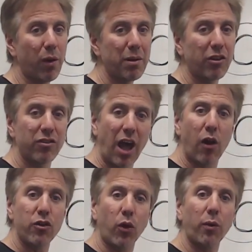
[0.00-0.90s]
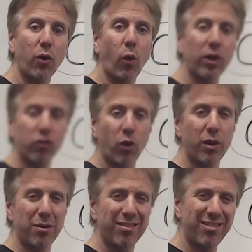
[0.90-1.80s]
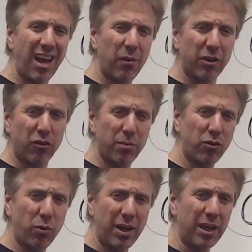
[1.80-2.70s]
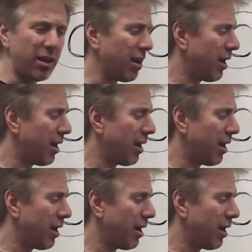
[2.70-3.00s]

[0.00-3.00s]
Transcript: Because now your recording is going to be sandwiched between